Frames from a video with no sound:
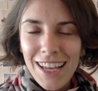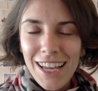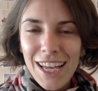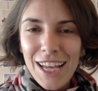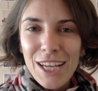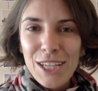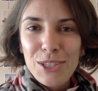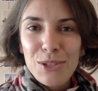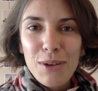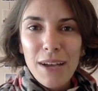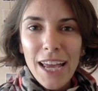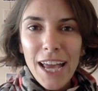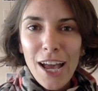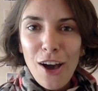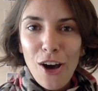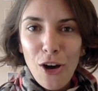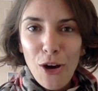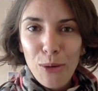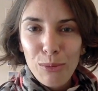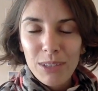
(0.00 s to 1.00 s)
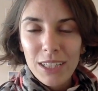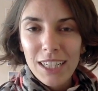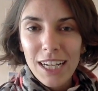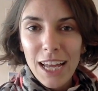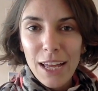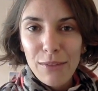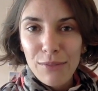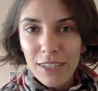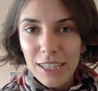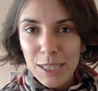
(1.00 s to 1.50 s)
So I hope that I
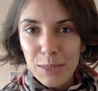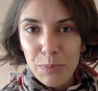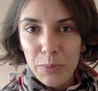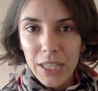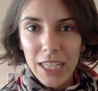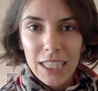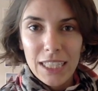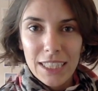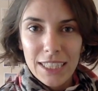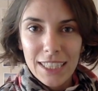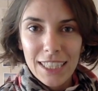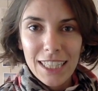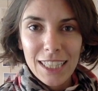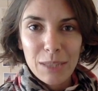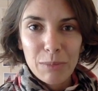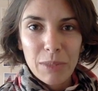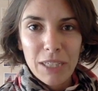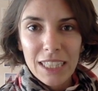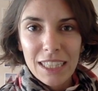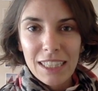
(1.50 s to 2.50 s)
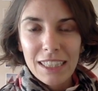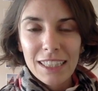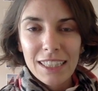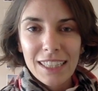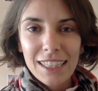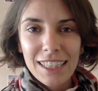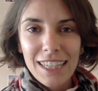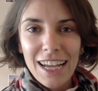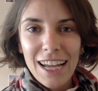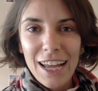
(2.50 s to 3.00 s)
have explained it a little bit and
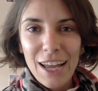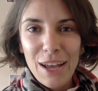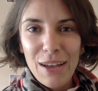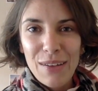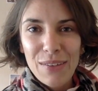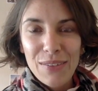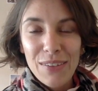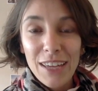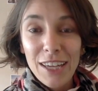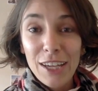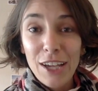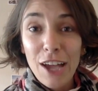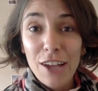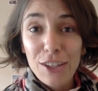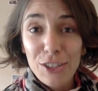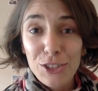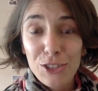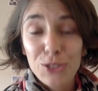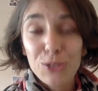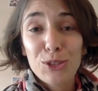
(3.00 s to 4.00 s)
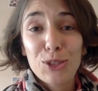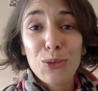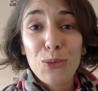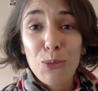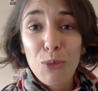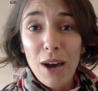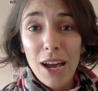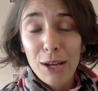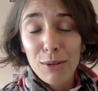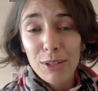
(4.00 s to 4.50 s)
that I have encouraged you to
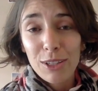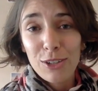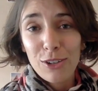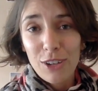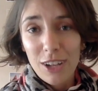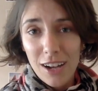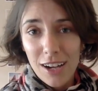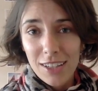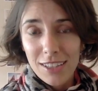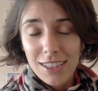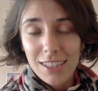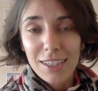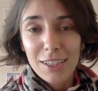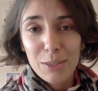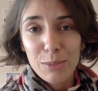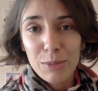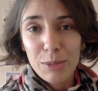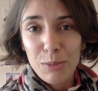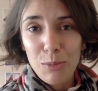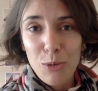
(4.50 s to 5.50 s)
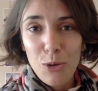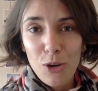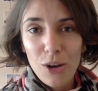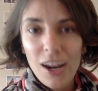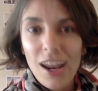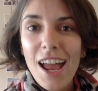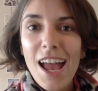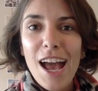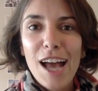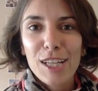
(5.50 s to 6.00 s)
work with your cards a little bit more,
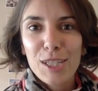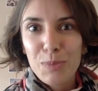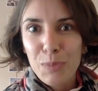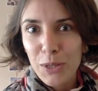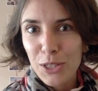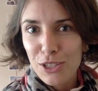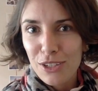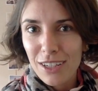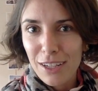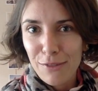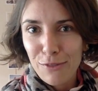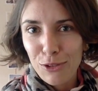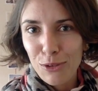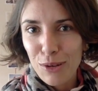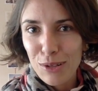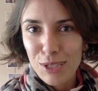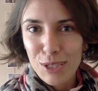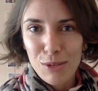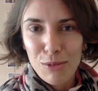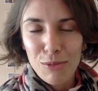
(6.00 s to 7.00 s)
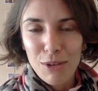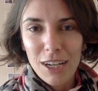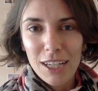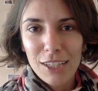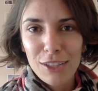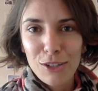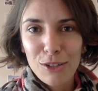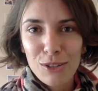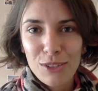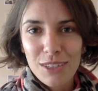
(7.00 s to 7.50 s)
especially if you are someone
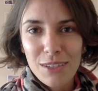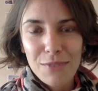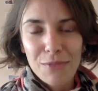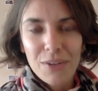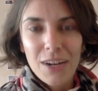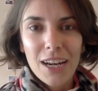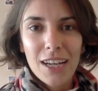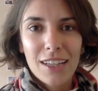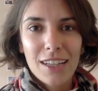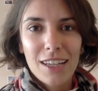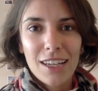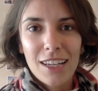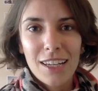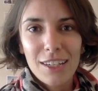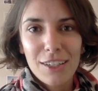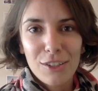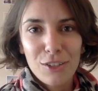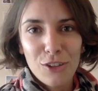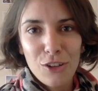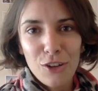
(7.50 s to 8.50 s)
who's afraid that, you